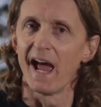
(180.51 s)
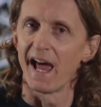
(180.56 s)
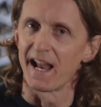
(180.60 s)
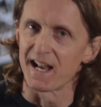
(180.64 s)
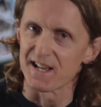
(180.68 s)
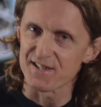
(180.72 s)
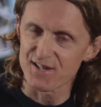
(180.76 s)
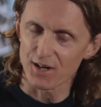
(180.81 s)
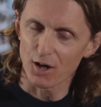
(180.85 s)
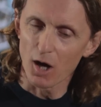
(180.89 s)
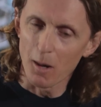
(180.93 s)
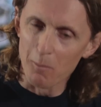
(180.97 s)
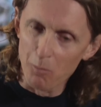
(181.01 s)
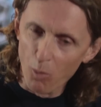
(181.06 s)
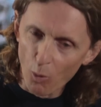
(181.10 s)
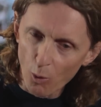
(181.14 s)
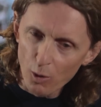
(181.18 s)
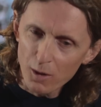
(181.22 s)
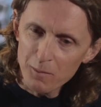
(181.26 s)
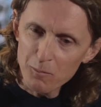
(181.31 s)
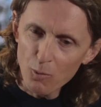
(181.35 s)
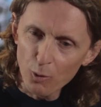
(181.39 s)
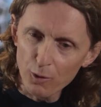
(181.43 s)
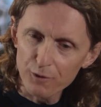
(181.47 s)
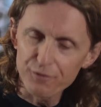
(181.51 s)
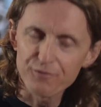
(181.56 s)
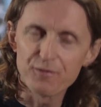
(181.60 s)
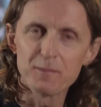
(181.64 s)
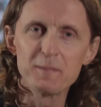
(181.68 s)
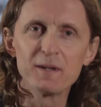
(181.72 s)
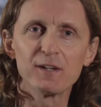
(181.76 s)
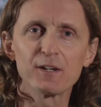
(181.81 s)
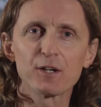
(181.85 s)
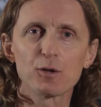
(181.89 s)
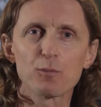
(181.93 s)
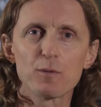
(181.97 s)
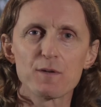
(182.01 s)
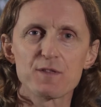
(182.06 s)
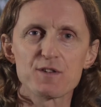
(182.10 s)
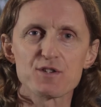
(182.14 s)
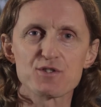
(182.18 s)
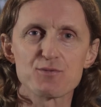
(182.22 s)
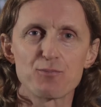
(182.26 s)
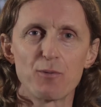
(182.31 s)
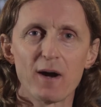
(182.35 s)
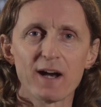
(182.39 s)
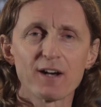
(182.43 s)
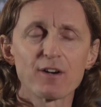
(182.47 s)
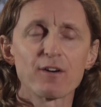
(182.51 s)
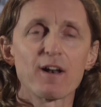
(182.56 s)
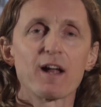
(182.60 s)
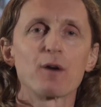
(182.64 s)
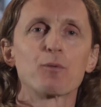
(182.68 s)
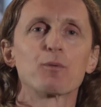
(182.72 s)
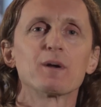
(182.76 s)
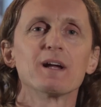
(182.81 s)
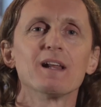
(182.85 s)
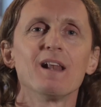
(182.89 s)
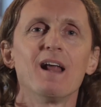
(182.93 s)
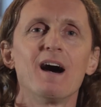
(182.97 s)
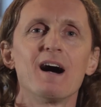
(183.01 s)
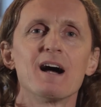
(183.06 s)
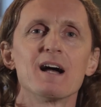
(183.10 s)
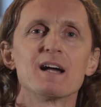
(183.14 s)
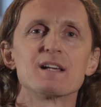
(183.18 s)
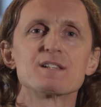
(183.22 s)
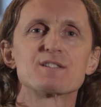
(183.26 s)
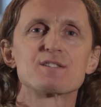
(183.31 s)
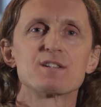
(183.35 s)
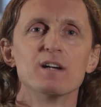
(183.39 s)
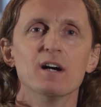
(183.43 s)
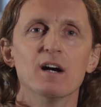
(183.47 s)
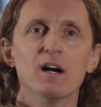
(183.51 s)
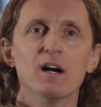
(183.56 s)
And as I got more and more familiar with this record, I realized